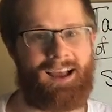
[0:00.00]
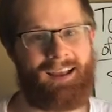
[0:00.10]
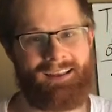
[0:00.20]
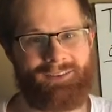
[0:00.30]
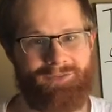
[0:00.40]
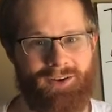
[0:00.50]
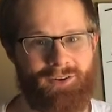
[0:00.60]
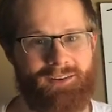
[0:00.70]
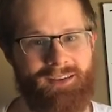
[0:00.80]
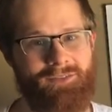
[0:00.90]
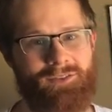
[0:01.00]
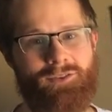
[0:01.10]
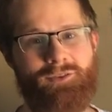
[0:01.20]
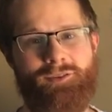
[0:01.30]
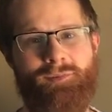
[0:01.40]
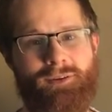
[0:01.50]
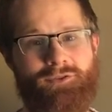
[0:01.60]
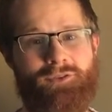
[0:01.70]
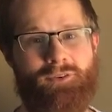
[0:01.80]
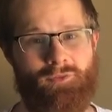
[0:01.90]
It's very difficult to measure
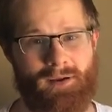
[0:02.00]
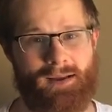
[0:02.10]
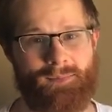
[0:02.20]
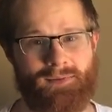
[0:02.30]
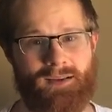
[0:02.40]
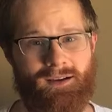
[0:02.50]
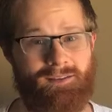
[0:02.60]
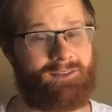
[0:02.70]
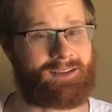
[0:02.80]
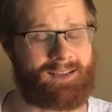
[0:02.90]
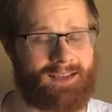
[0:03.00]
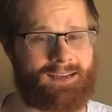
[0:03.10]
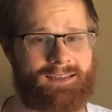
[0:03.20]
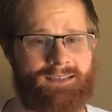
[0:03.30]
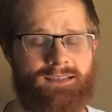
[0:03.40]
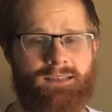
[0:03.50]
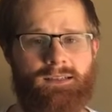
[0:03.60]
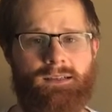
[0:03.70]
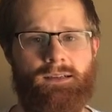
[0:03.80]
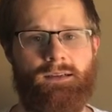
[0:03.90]
the grams of a gas.
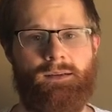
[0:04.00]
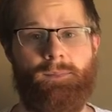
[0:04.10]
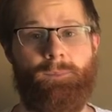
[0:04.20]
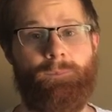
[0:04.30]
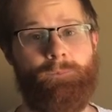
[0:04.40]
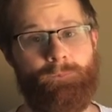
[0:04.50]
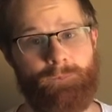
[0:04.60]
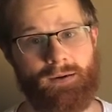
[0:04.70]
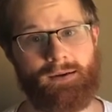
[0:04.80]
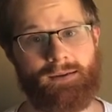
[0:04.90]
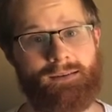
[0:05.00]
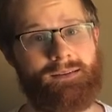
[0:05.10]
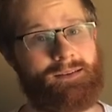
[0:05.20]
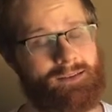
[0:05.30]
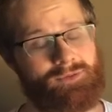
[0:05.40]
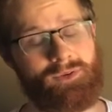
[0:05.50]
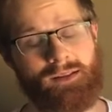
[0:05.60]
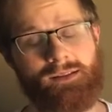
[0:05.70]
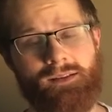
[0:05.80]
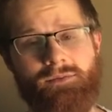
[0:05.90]
But it's
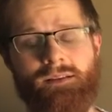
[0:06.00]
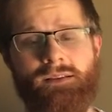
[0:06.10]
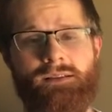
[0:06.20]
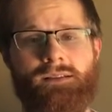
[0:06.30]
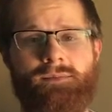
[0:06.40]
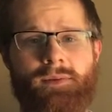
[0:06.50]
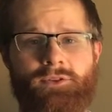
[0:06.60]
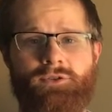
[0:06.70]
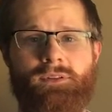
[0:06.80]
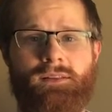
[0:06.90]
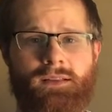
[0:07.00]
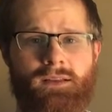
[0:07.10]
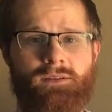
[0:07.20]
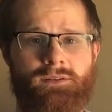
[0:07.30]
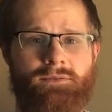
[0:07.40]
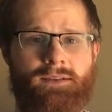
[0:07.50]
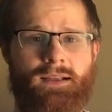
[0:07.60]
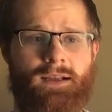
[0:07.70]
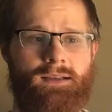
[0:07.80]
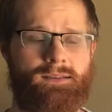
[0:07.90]
relatively easy to measure the liters of a
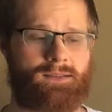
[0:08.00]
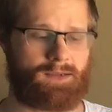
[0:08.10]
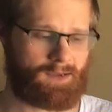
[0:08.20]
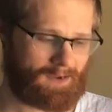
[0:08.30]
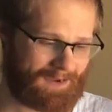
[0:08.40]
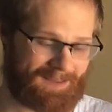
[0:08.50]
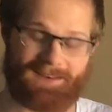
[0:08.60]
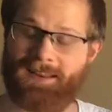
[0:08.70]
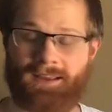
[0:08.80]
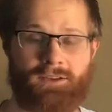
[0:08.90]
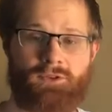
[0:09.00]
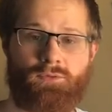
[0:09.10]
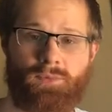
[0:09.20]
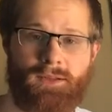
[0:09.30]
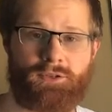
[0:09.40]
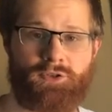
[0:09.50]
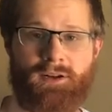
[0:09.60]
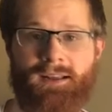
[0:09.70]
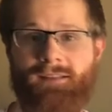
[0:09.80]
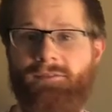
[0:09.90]
gas. I can take a syringe and
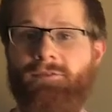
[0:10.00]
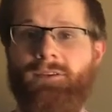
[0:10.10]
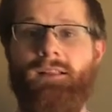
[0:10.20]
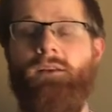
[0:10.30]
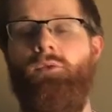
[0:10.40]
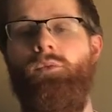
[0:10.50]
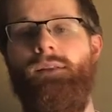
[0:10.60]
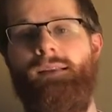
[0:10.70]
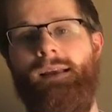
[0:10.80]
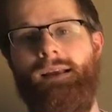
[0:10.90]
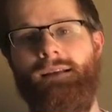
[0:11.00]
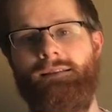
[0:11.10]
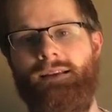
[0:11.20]
I can fill it with gas.